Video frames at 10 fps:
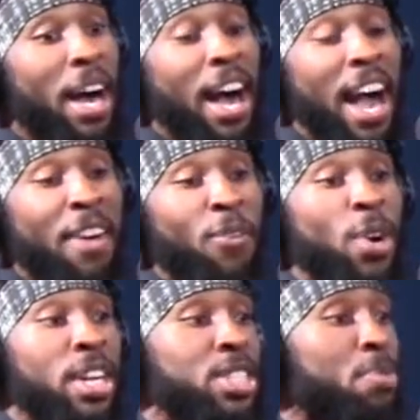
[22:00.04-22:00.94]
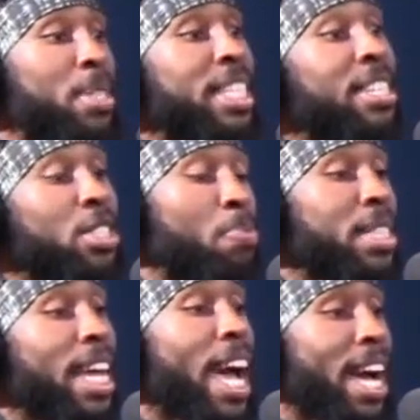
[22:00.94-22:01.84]
I wear so much
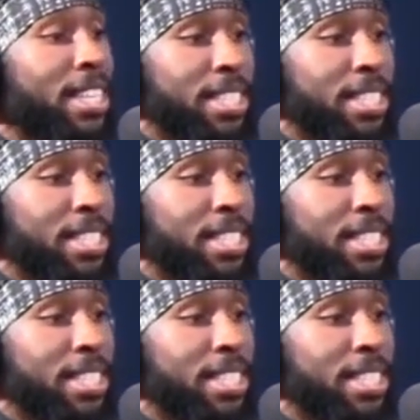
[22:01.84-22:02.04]
hats.